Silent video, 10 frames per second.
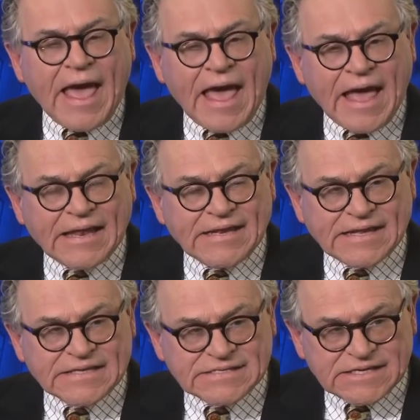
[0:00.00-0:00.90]
And
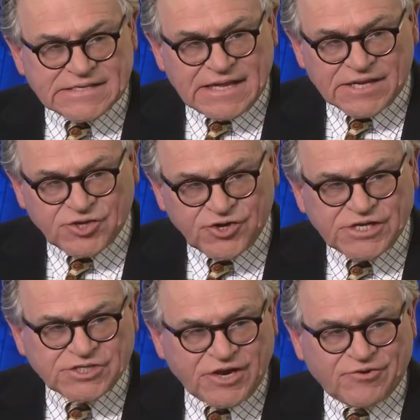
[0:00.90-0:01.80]
his
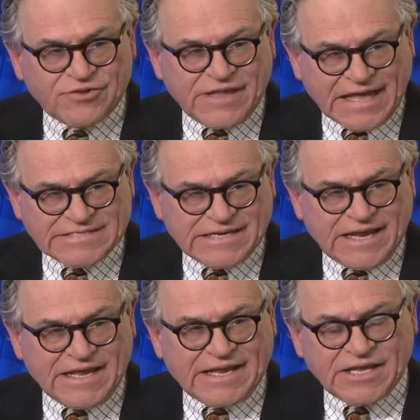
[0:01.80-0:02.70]
Attorney General
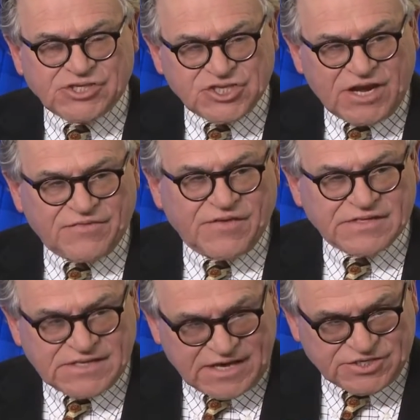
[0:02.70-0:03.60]
designate is Jeff
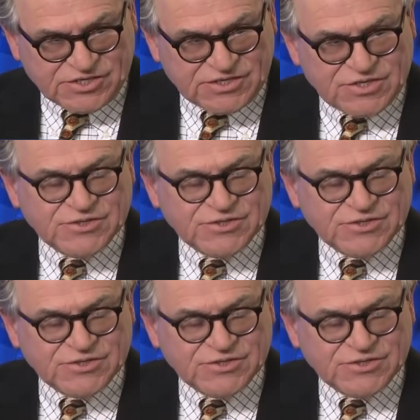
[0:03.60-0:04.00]
Sessions.